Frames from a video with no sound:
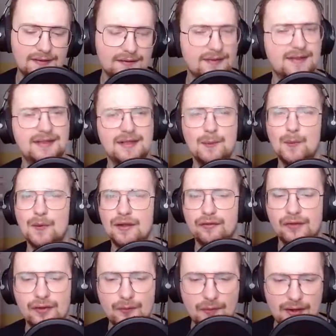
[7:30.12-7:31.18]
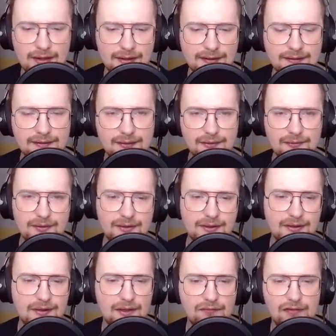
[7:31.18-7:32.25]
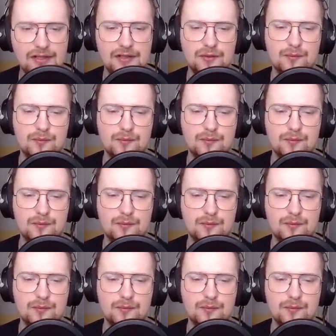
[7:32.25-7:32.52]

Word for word: similar in a way to the original